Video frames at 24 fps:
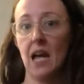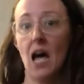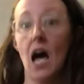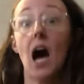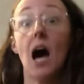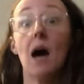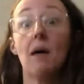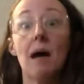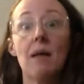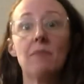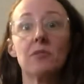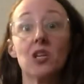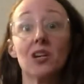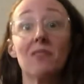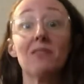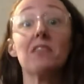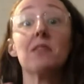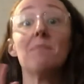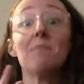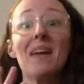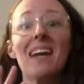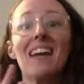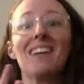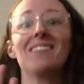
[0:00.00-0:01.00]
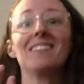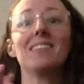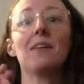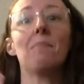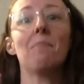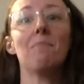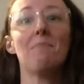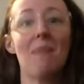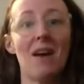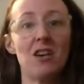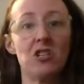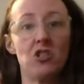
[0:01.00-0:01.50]
I'm sorry, for the band
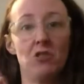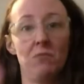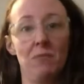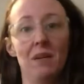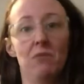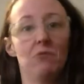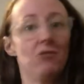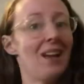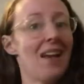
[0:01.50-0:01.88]
measurement,